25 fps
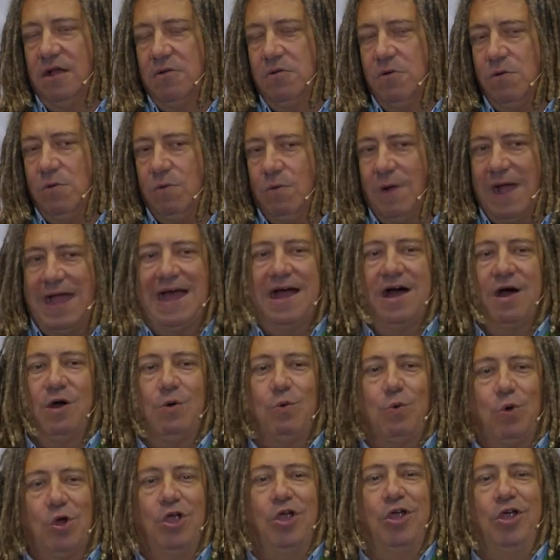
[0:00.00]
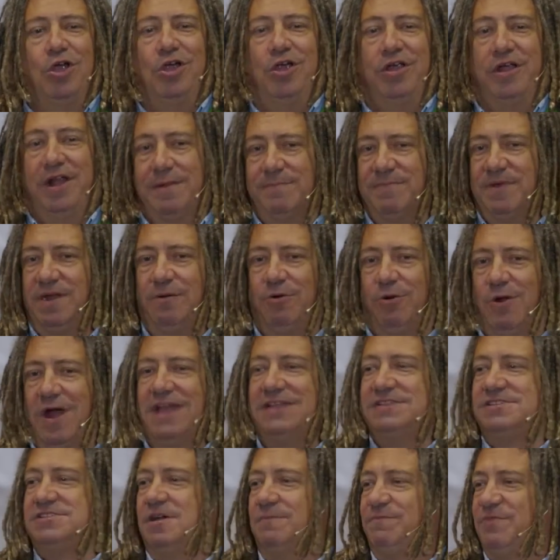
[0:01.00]
wow, Word, I'm going to write
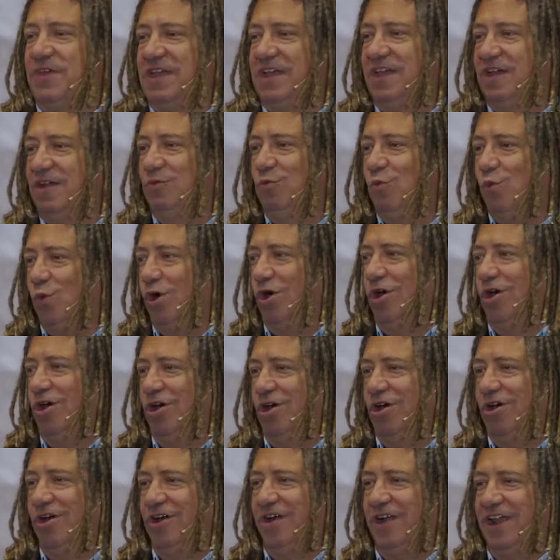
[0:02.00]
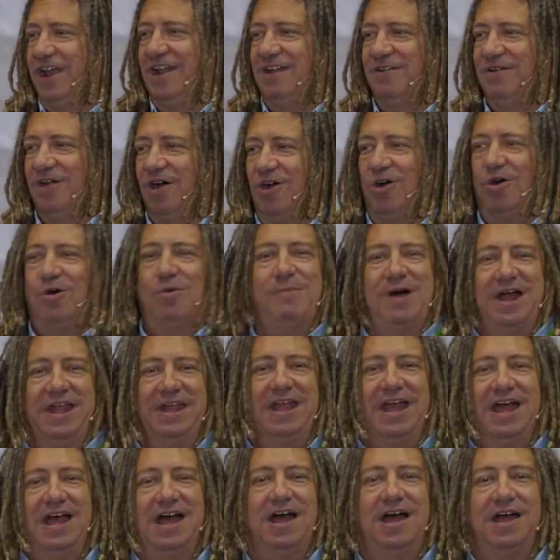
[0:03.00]
something in Word, and oh my
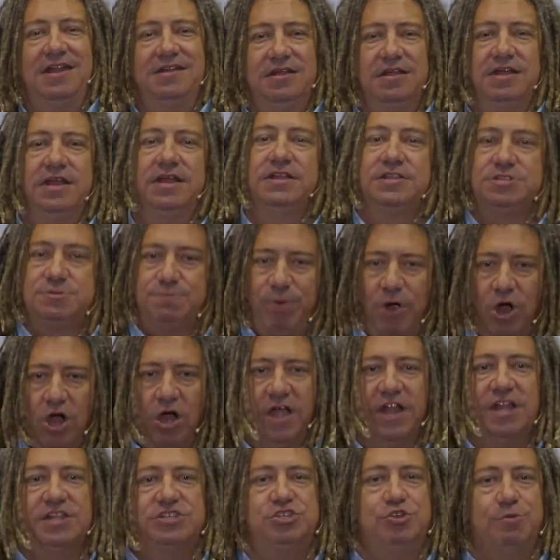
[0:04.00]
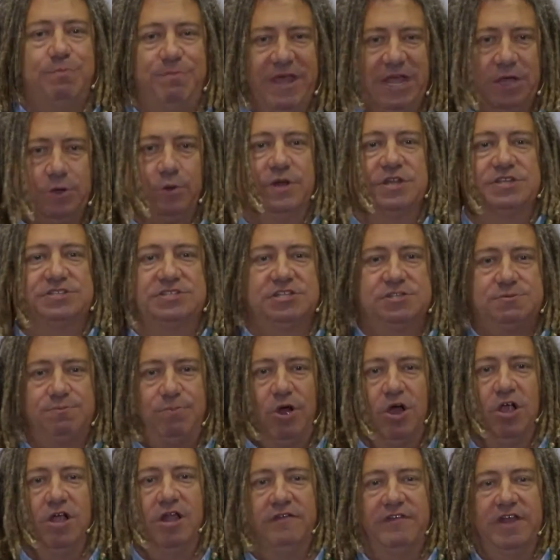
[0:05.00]
God, it's ubiquitous, it's
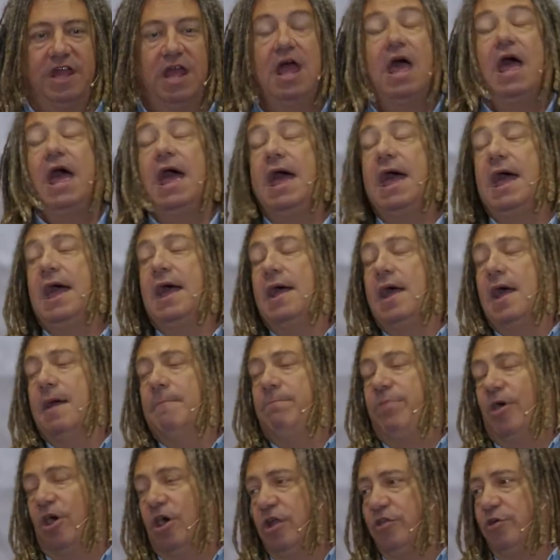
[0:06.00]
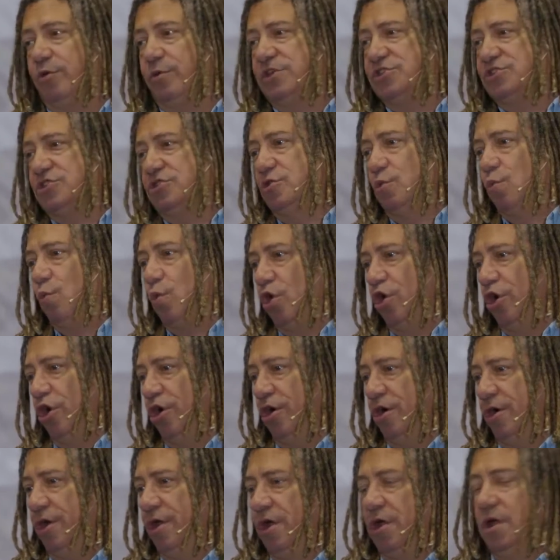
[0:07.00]
part of it. And part of the reason that
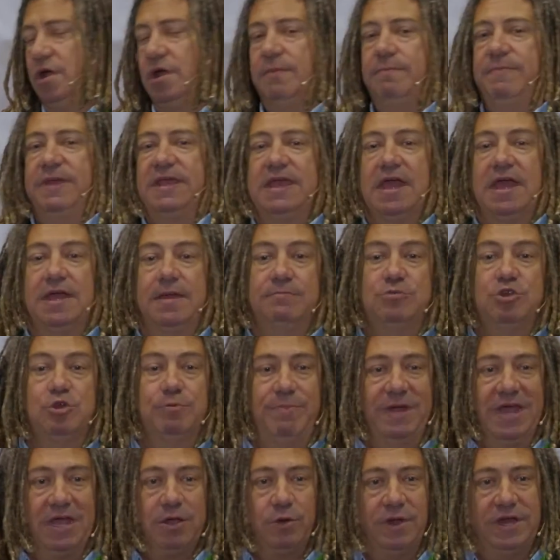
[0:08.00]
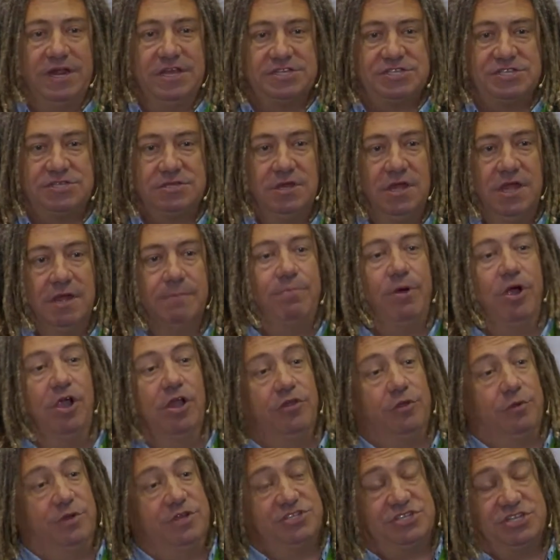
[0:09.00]
Word became ubiquitous, and part of
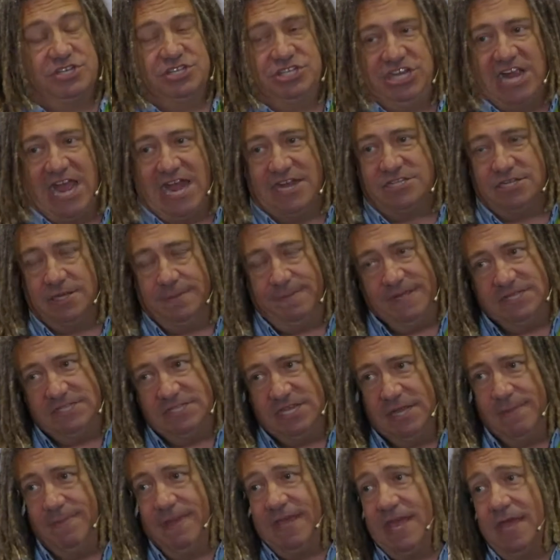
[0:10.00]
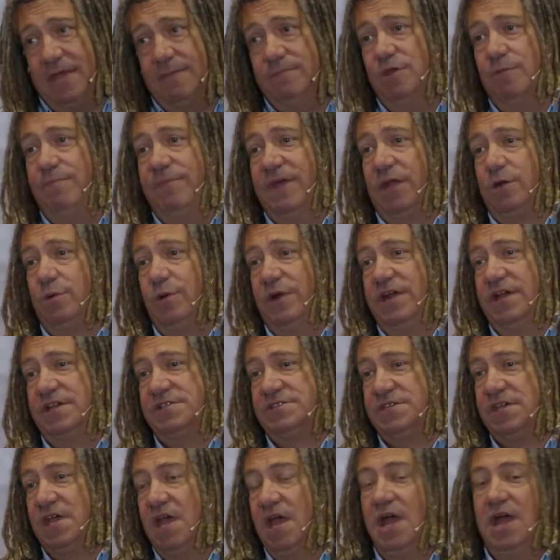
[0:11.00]
the reason ChatGPT became
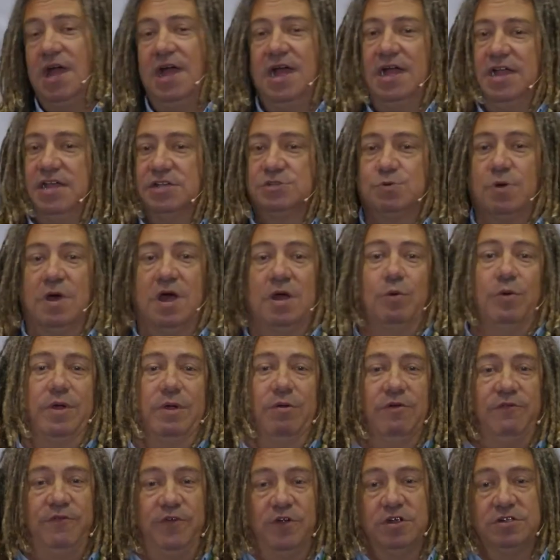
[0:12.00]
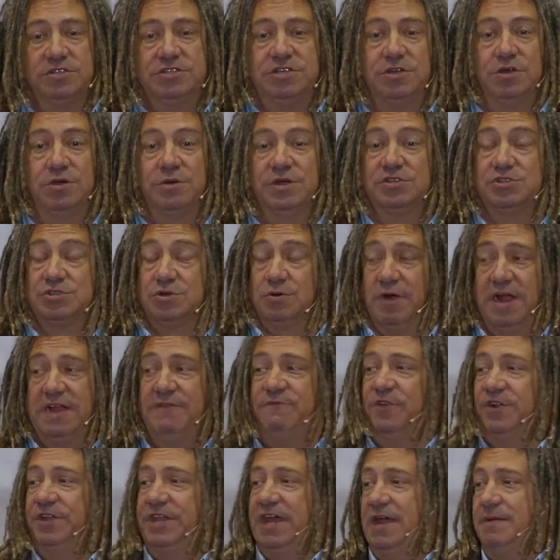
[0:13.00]
ubiquitous, is what we refer to as
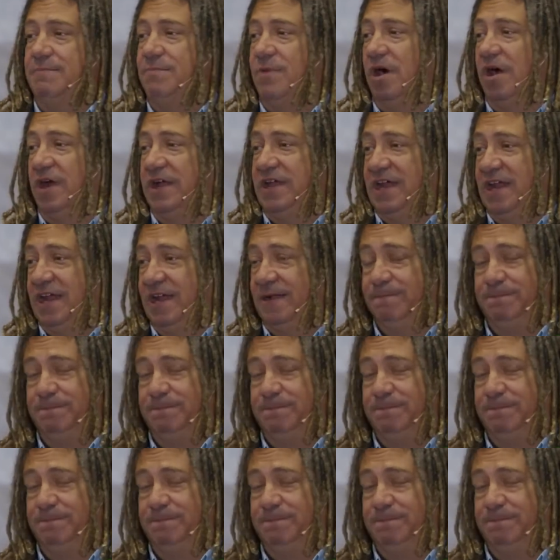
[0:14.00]
Grateful Dead marketing.